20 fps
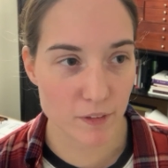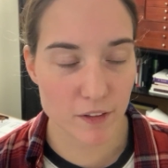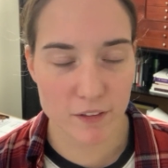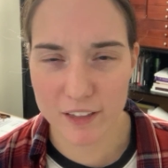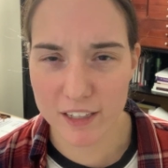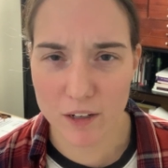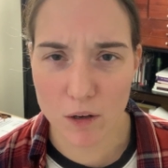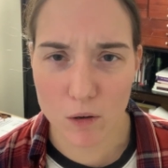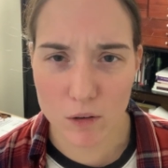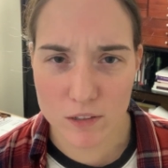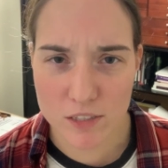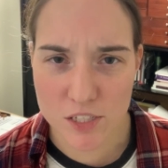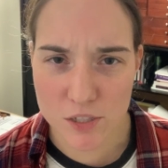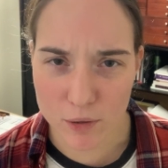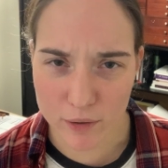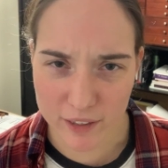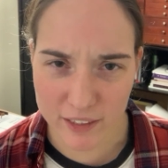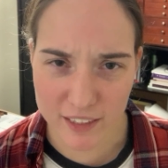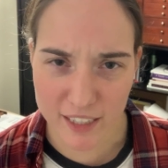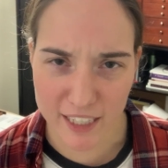The whole
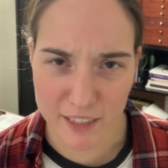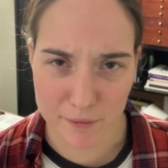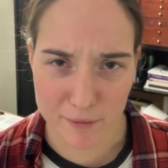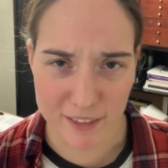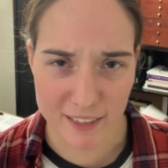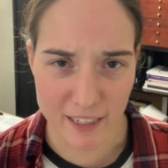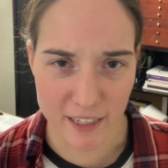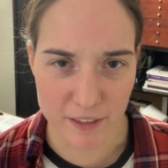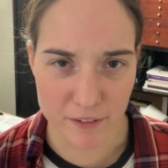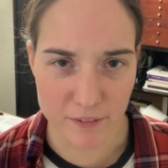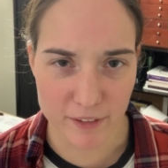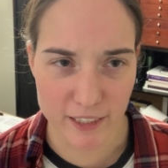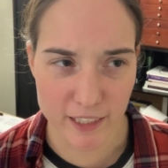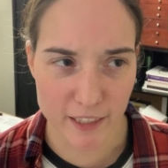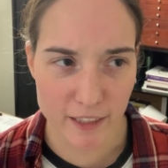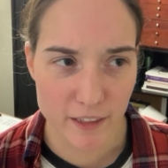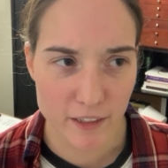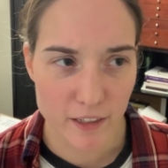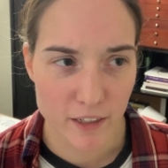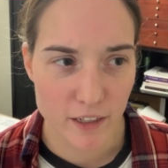storyline with
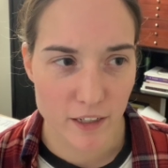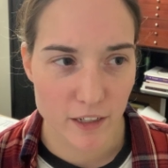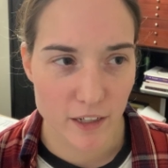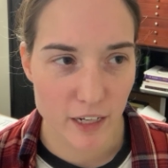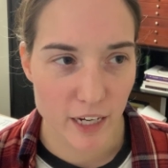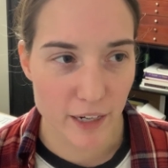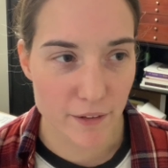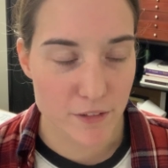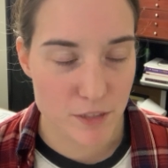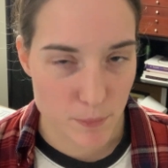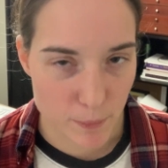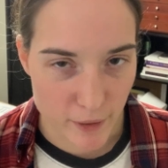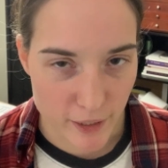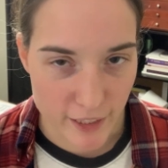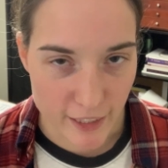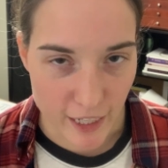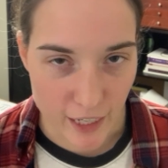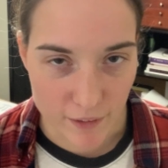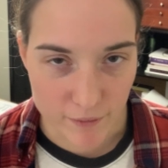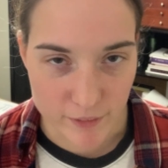Henry, it was pretty
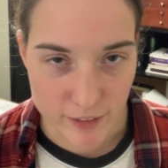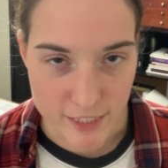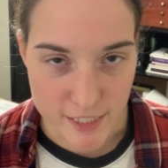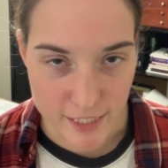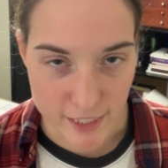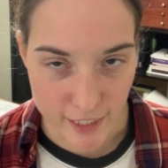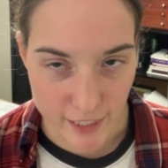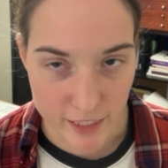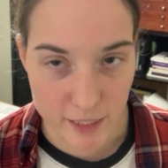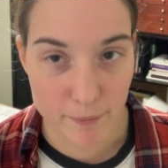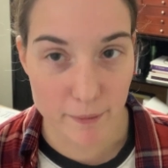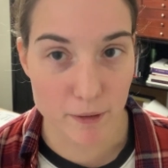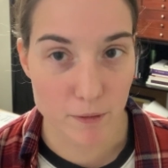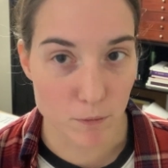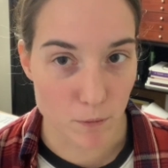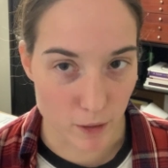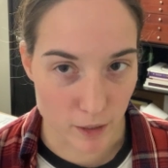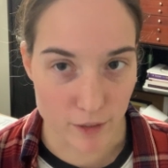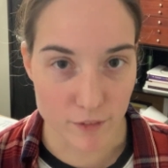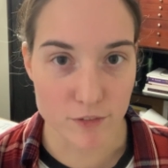obvious it had to be
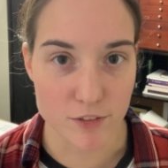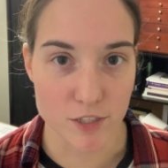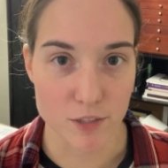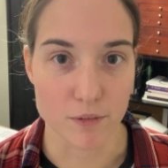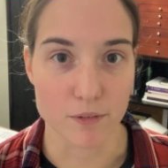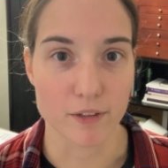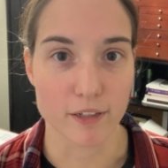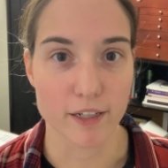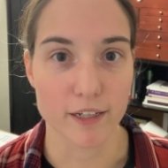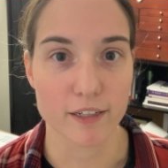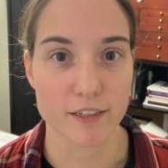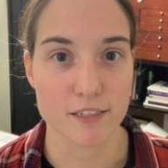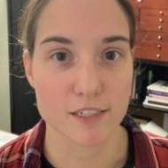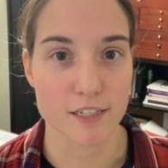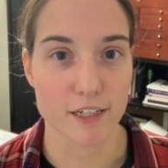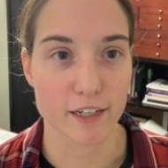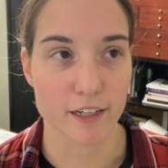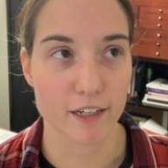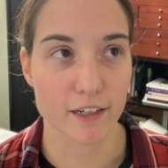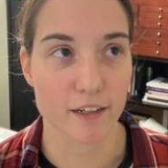one of 2 things.
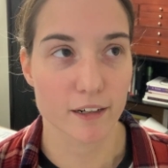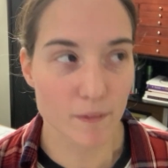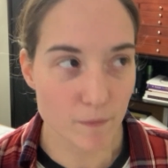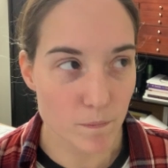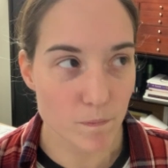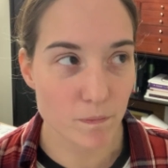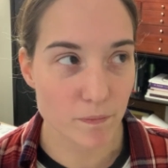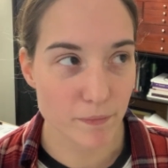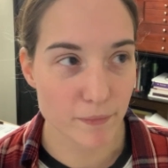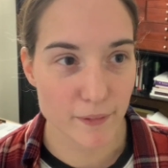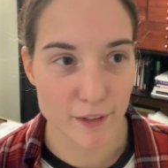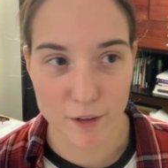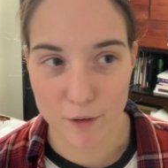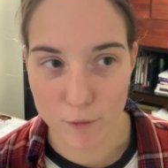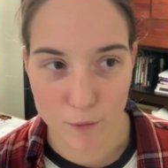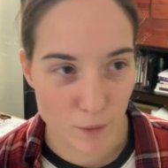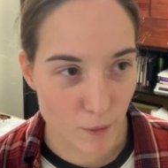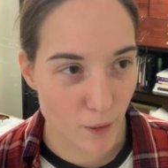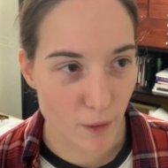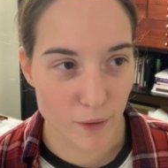Like,
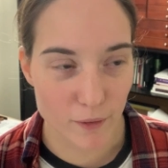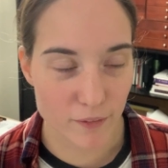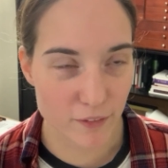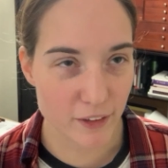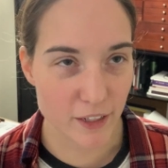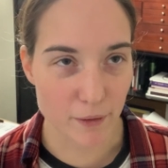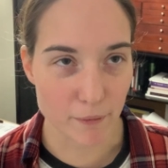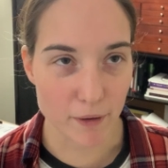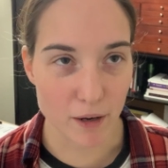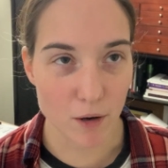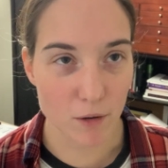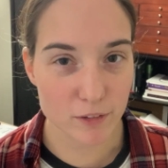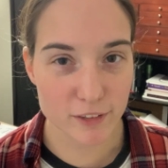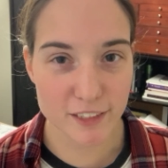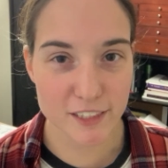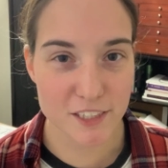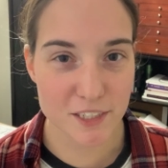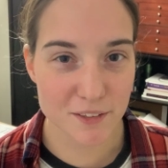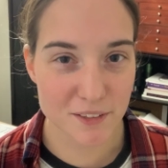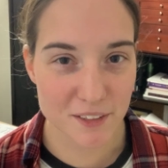there were
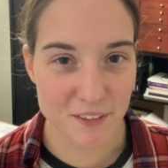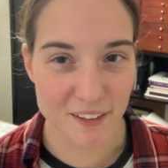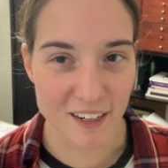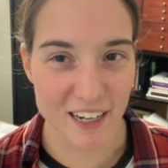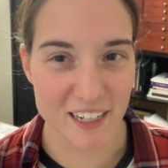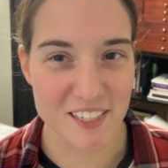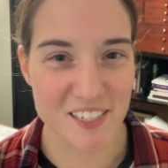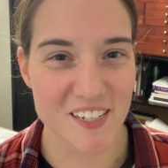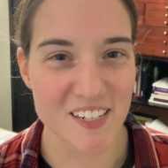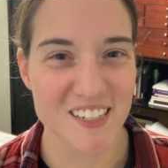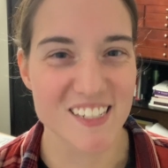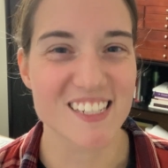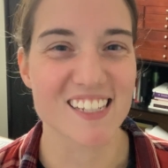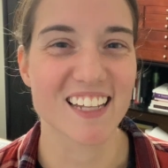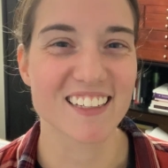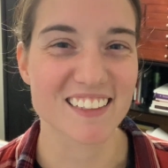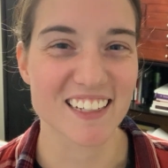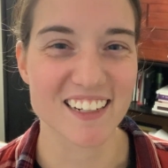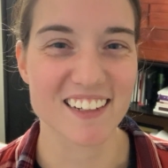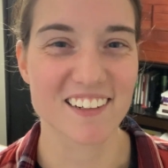only 2 directions
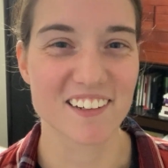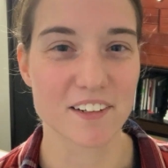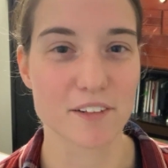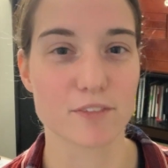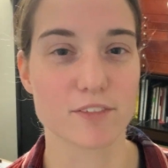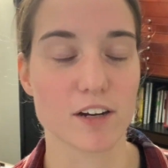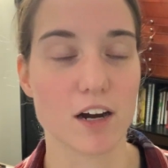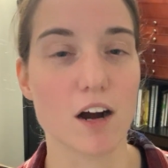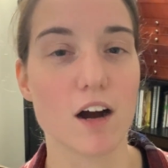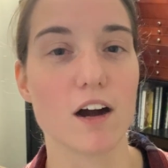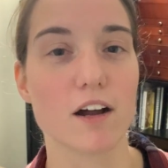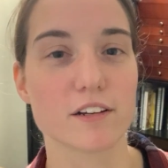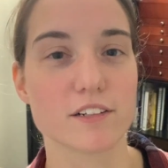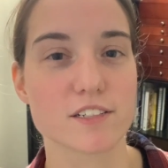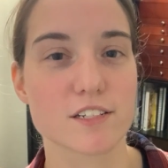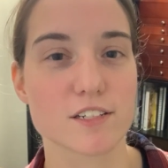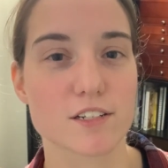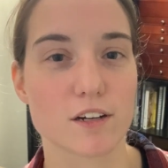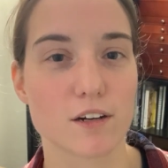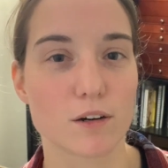that could have gone.
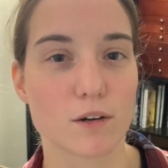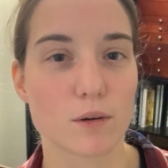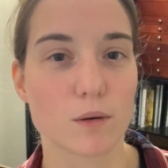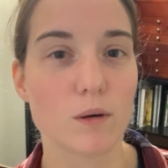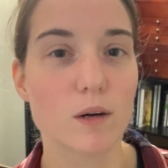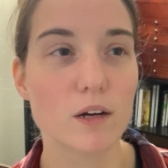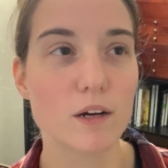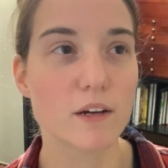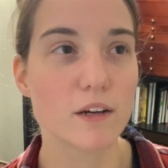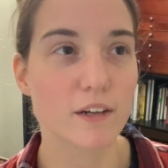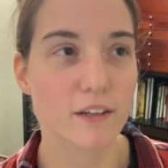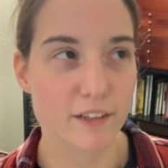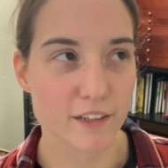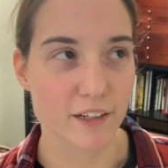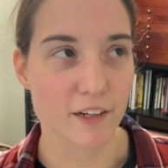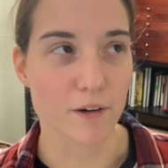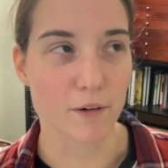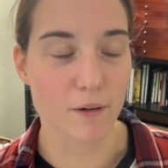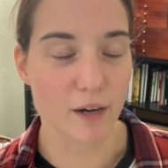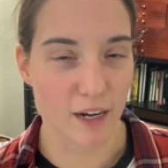So, you
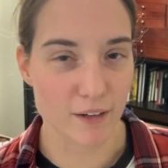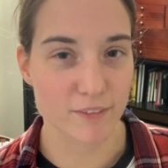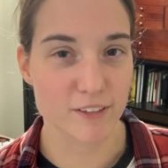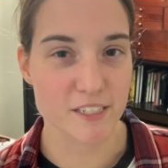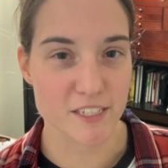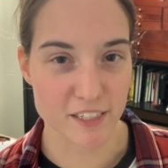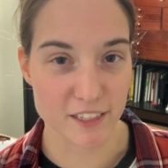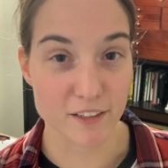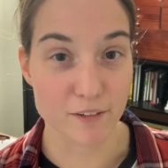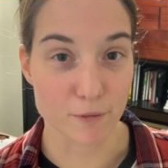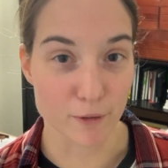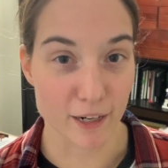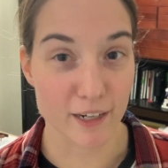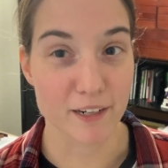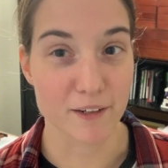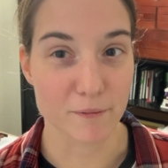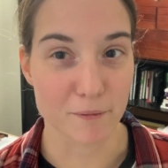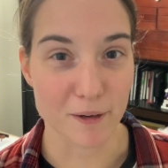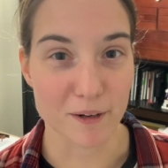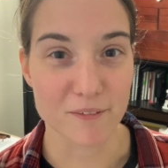know, obviously it went
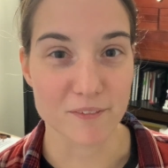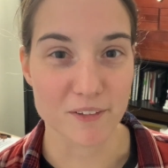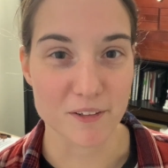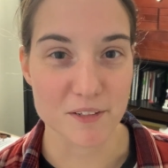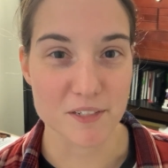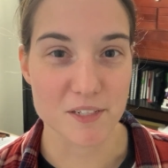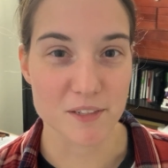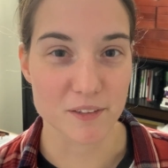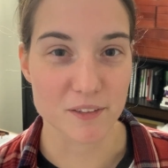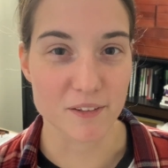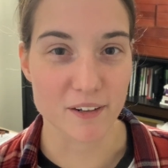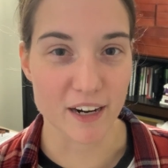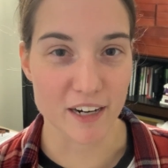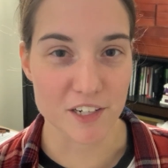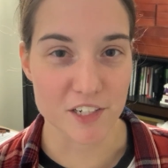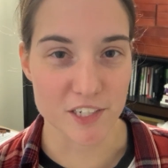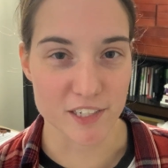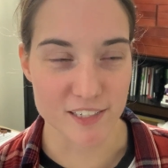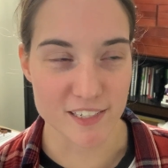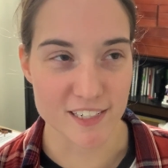in one of those 2
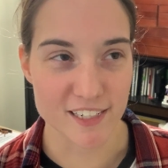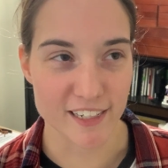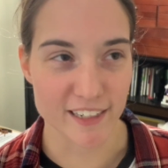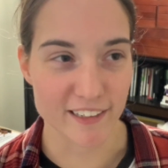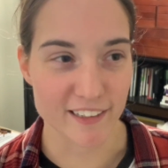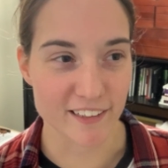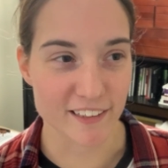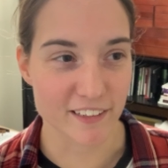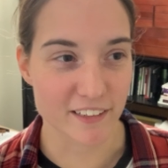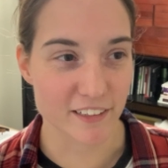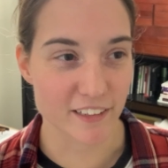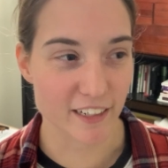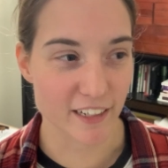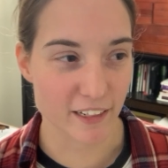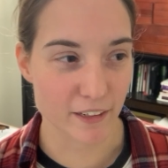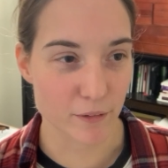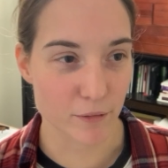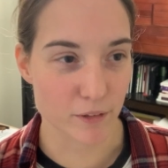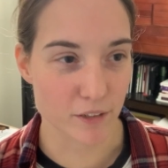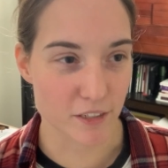directions, and
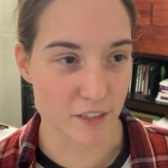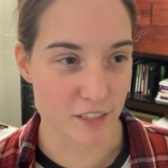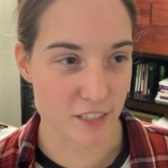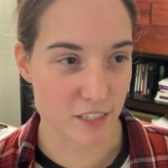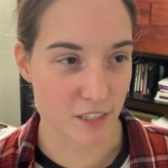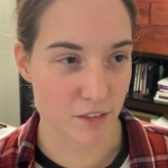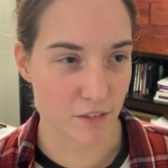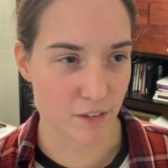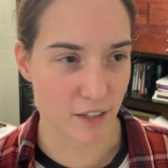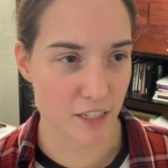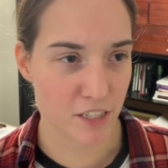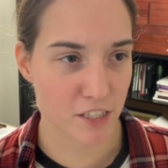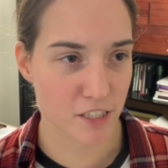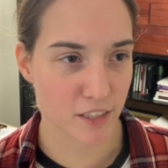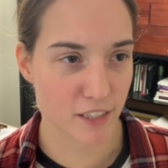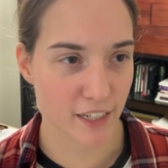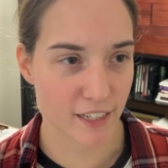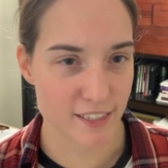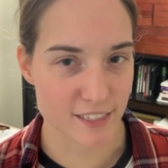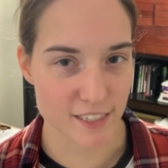it was the direction
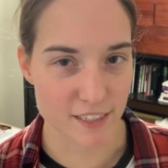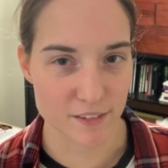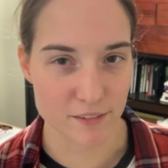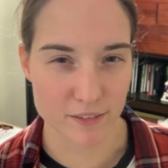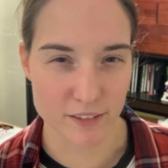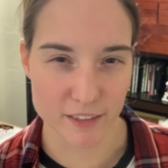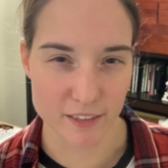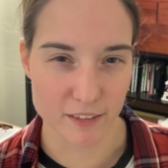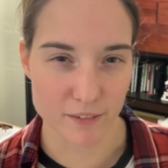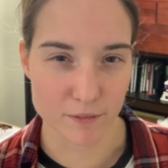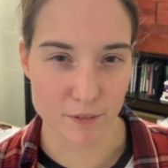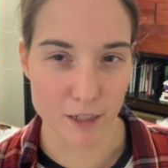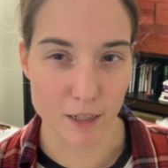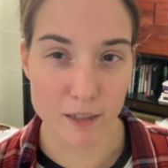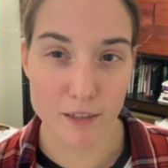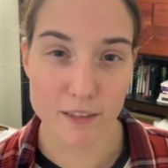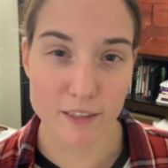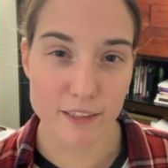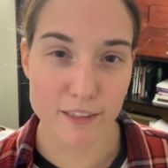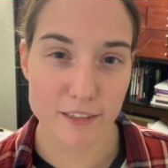that I didn't really
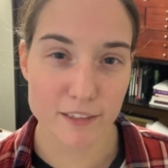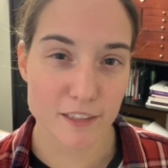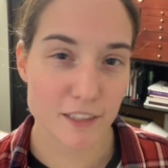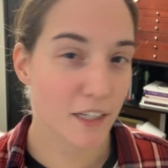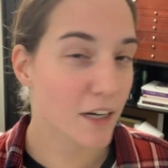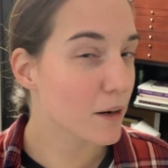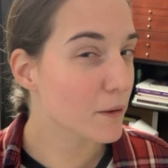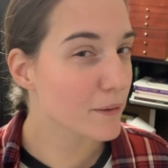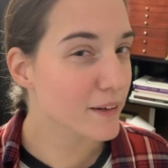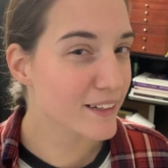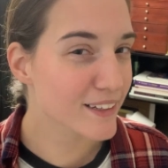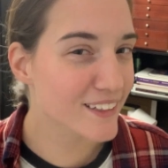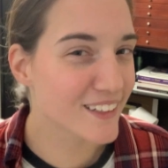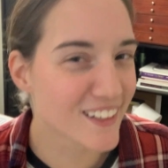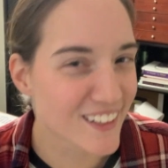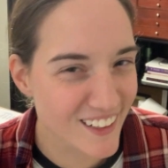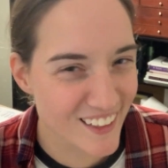want it to go in.